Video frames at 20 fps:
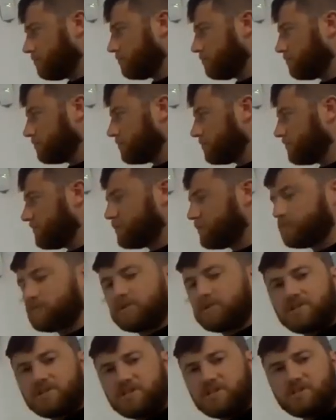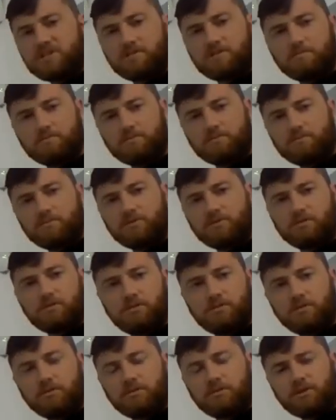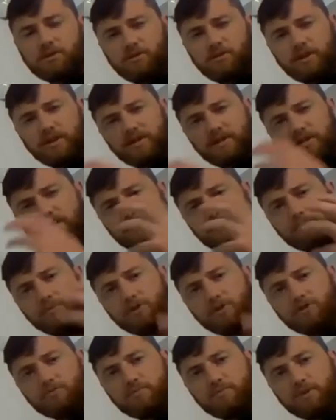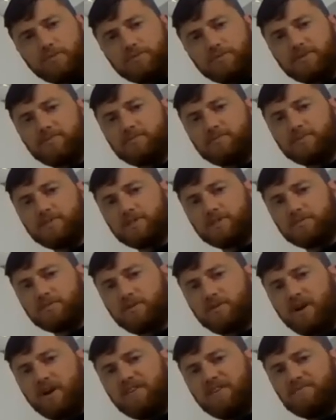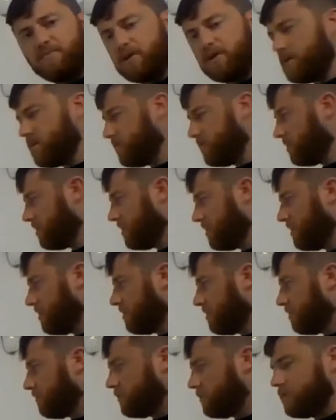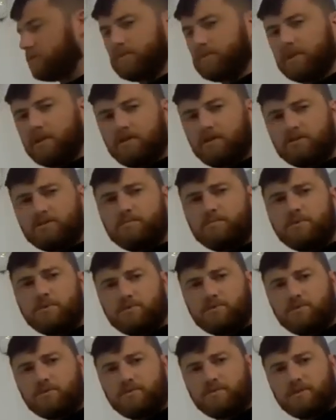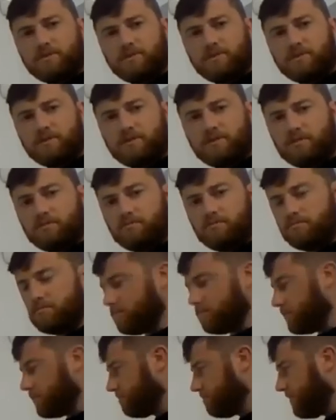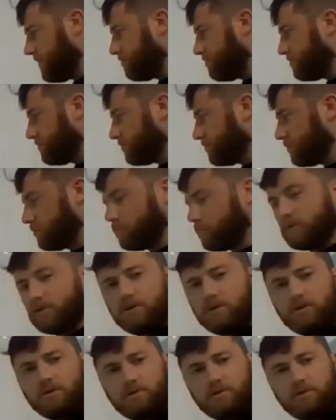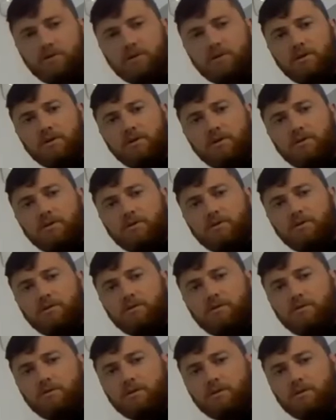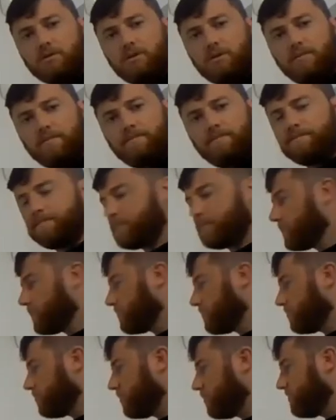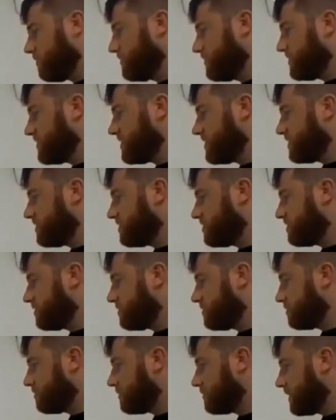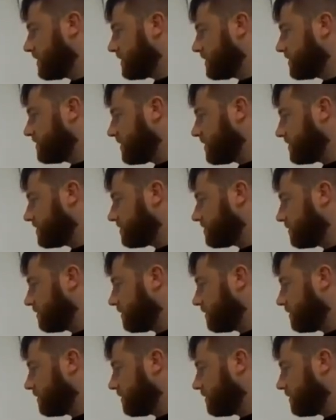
So if this was a system that created the emergent property of seeing crime rate, well, there'd be lots more stuff in the system. This boundary wouldn't work. Yeah. So what if we changed it to NHS?